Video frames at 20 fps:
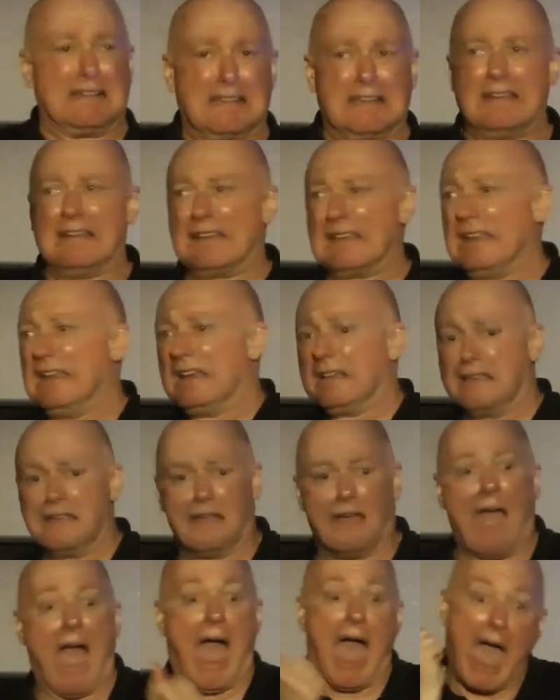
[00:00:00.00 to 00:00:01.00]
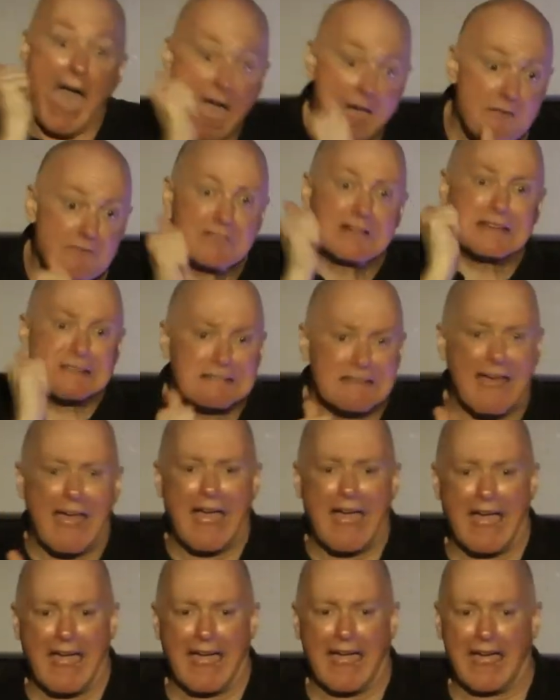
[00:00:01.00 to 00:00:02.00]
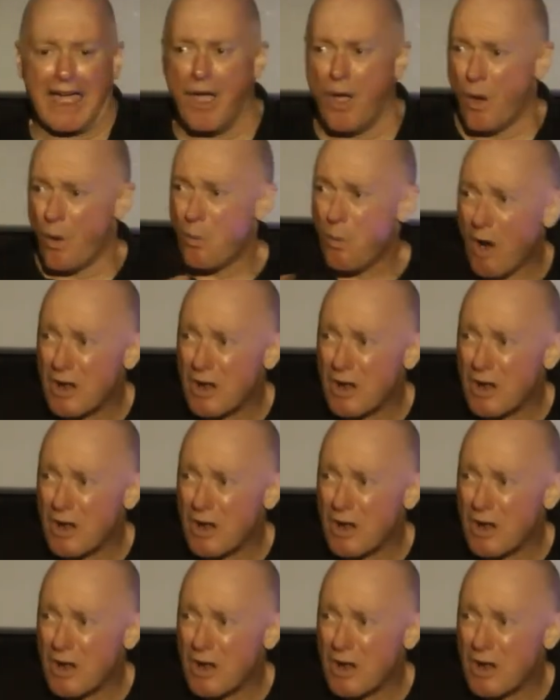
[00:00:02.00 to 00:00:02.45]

Every day they're watching their father Jacob